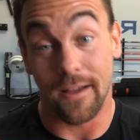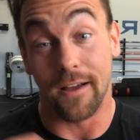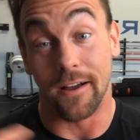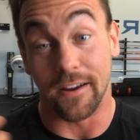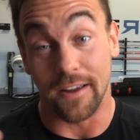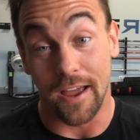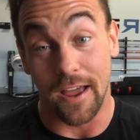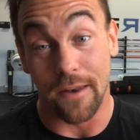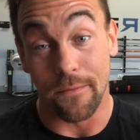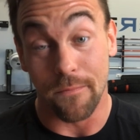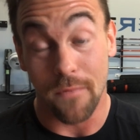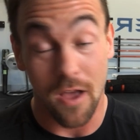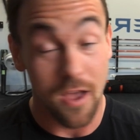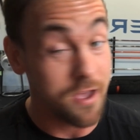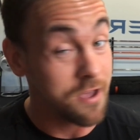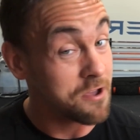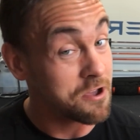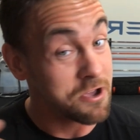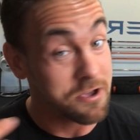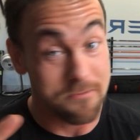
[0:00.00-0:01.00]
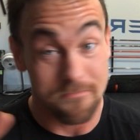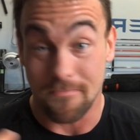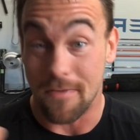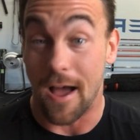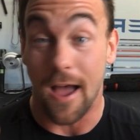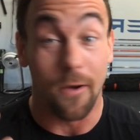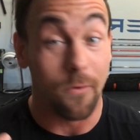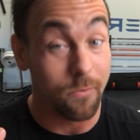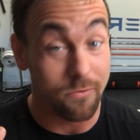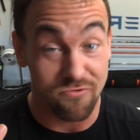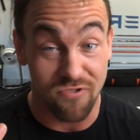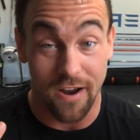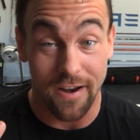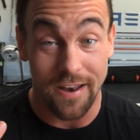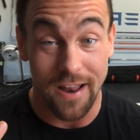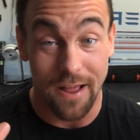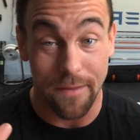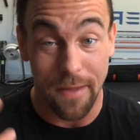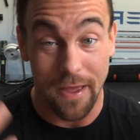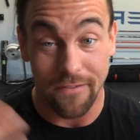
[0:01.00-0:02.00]
Again, I tried
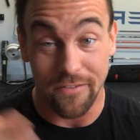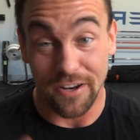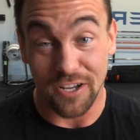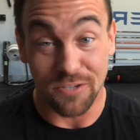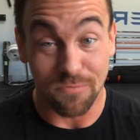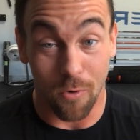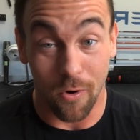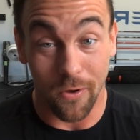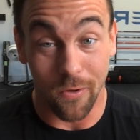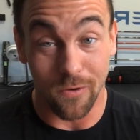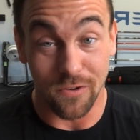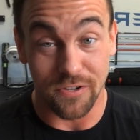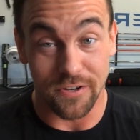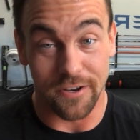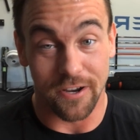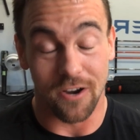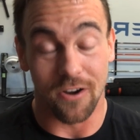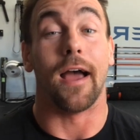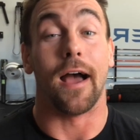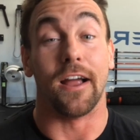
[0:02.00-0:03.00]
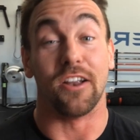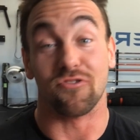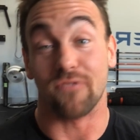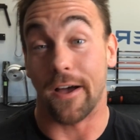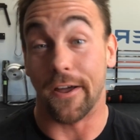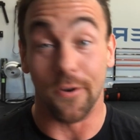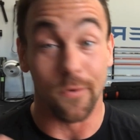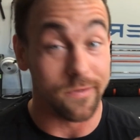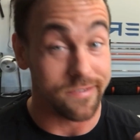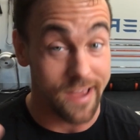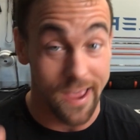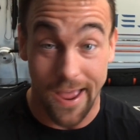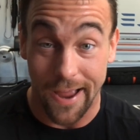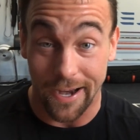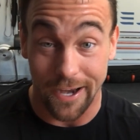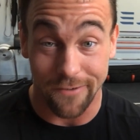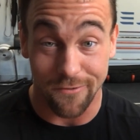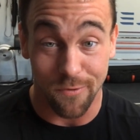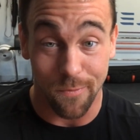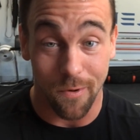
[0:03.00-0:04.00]
not to have any spoilers in here. I tried to attack
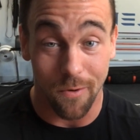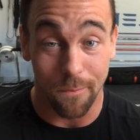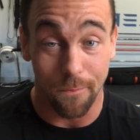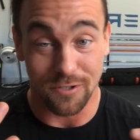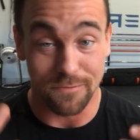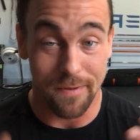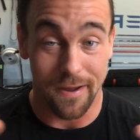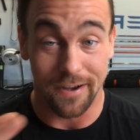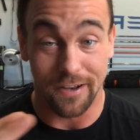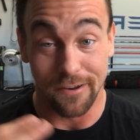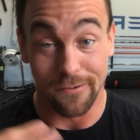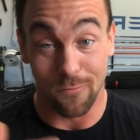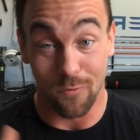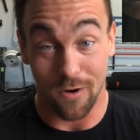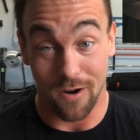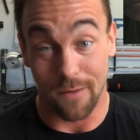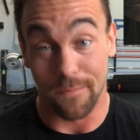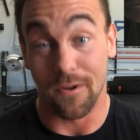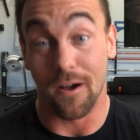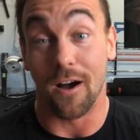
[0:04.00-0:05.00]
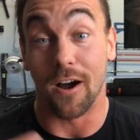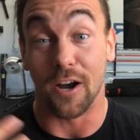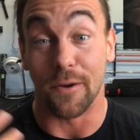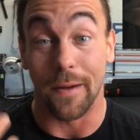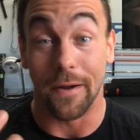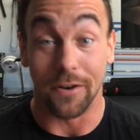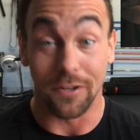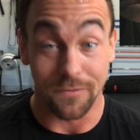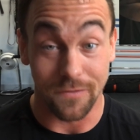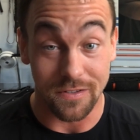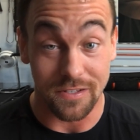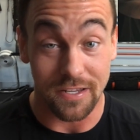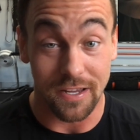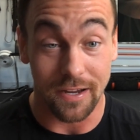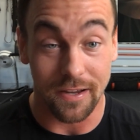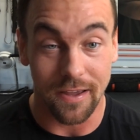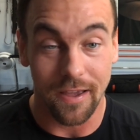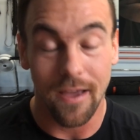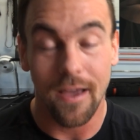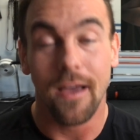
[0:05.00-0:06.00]
it from a perspective where I'm talking about his
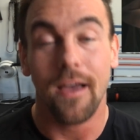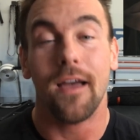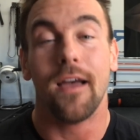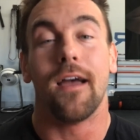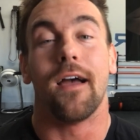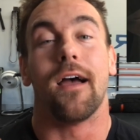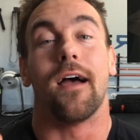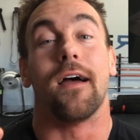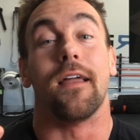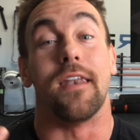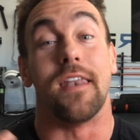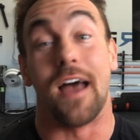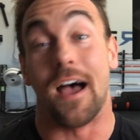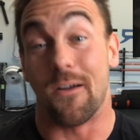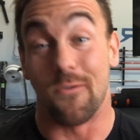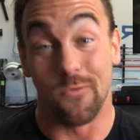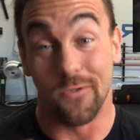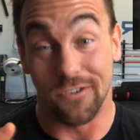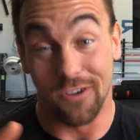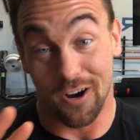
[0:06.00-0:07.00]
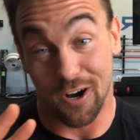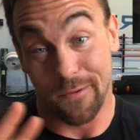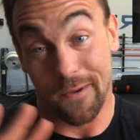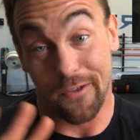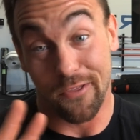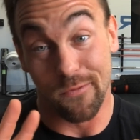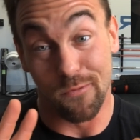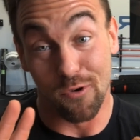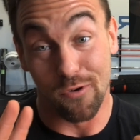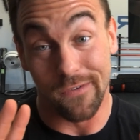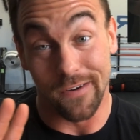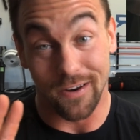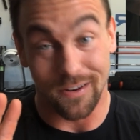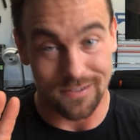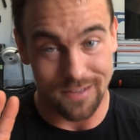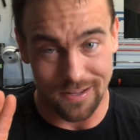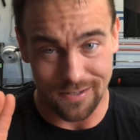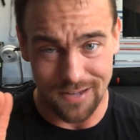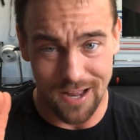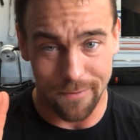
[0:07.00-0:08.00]
physique, not really talking about the movie because
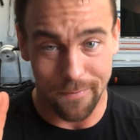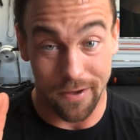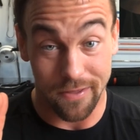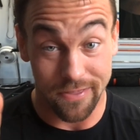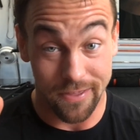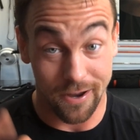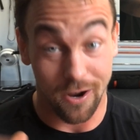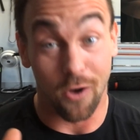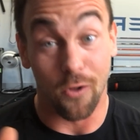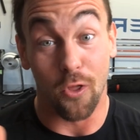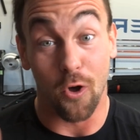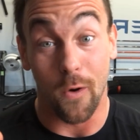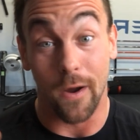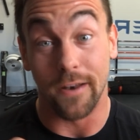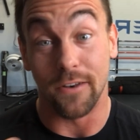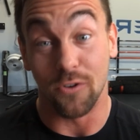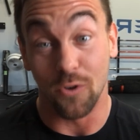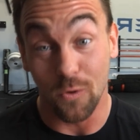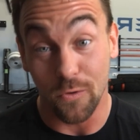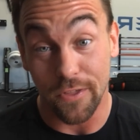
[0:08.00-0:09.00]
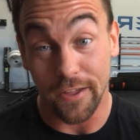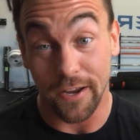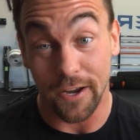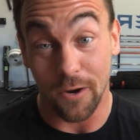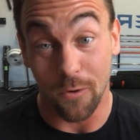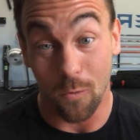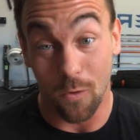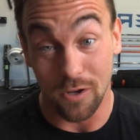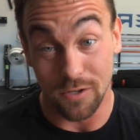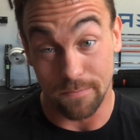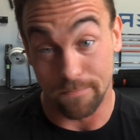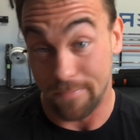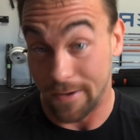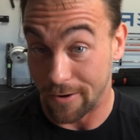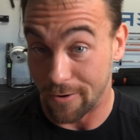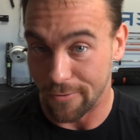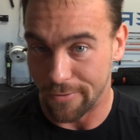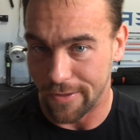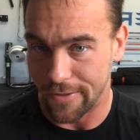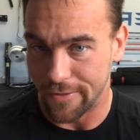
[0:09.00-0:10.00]
that's not my thing, although I do think it was
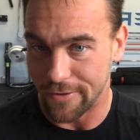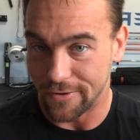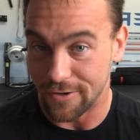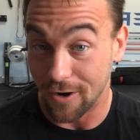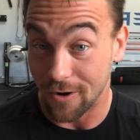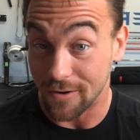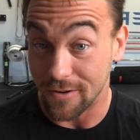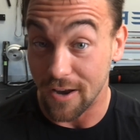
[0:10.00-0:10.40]
better than The Dark